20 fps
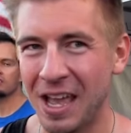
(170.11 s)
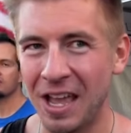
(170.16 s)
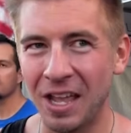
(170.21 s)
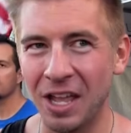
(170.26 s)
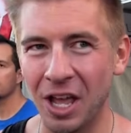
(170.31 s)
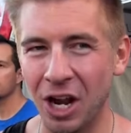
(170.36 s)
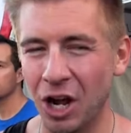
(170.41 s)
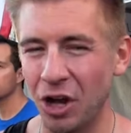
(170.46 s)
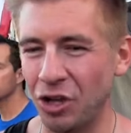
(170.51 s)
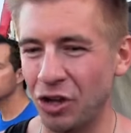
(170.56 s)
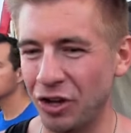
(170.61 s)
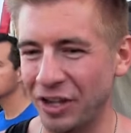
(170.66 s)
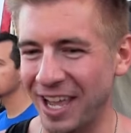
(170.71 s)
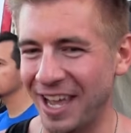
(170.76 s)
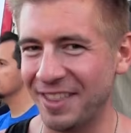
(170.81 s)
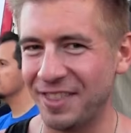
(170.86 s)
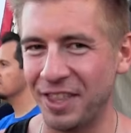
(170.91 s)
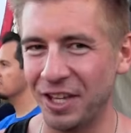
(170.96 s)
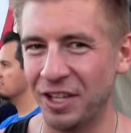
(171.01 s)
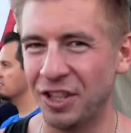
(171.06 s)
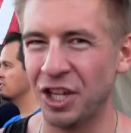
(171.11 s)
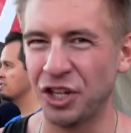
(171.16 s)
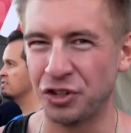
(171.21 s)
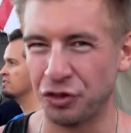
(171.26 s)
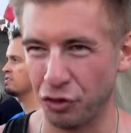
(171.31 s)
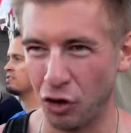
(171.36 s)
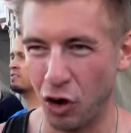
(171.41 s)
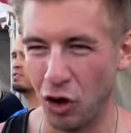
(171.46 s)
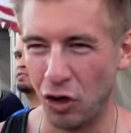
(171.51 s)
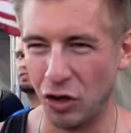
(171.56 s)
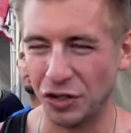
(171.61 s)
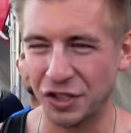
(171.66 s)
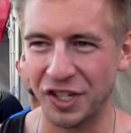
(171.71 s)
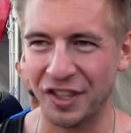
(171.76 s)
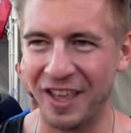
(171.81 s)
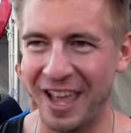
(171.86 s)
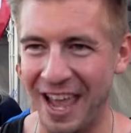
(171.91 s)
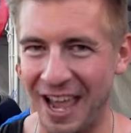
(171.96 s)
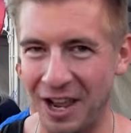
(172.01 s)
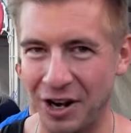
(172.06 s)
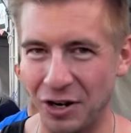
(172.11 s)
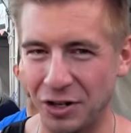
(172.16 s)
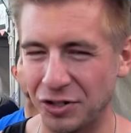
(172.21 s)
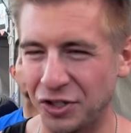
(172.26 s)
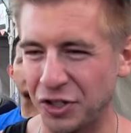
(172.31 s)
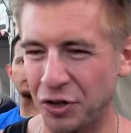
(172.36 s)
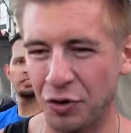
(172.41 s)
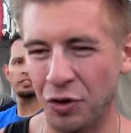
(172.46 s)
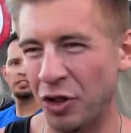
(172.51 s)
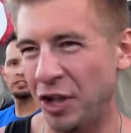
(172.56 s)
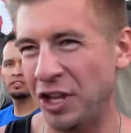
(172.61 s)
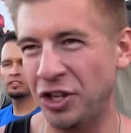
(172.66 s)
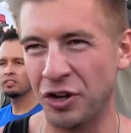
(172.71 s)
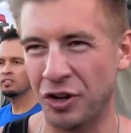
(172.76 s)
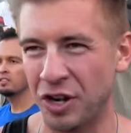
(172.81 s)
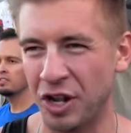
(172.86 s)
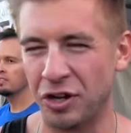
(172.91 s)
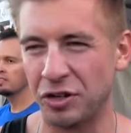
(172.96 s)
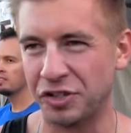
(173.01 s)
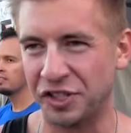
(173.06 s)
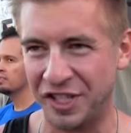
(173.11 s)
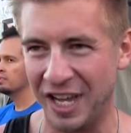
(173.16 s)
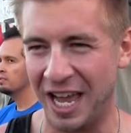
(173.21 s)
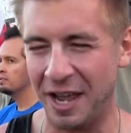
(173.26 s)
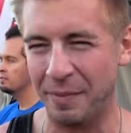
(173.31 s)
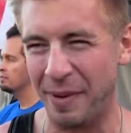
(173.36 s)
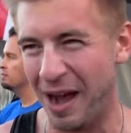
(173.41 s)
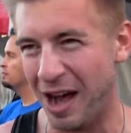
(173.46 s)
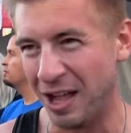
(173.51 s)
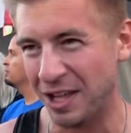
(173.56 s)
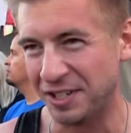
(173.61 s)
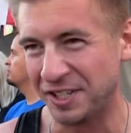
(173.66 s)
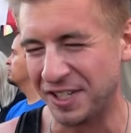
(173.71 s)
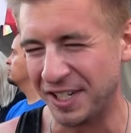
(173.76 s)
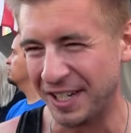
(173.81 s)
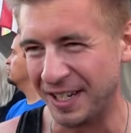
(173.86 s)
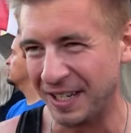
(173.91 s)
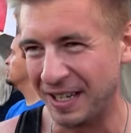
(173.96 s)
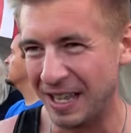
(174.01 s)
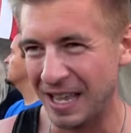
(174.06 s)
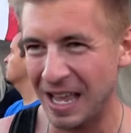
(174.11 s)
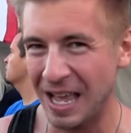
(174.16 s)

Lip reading: you know, you'll get the trolls and the haters who really don't understand policy,